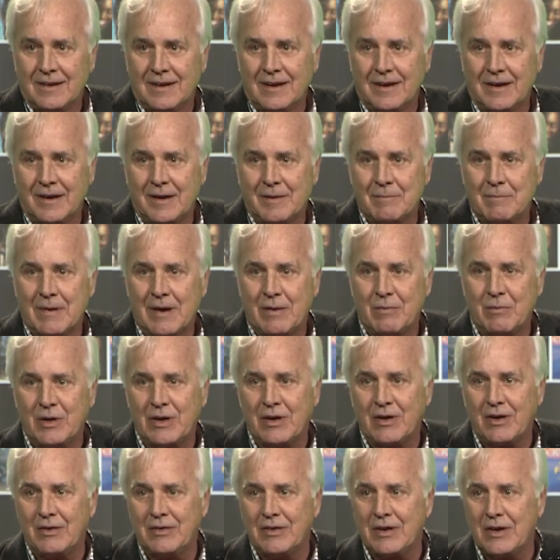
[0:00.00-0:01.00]
And we
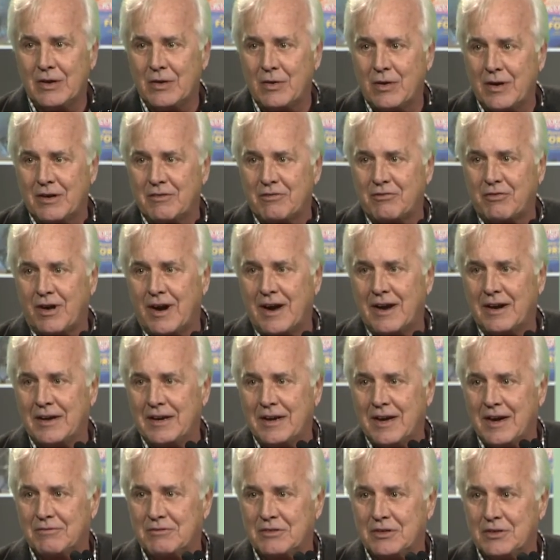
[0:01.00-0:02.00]
all know on a
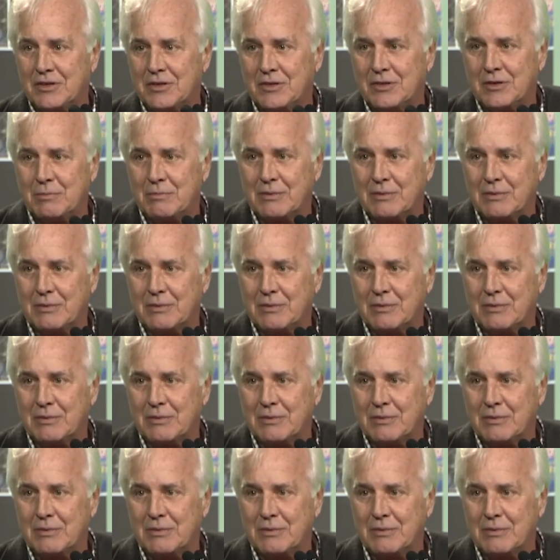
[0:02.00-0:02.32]
Friday afternoon,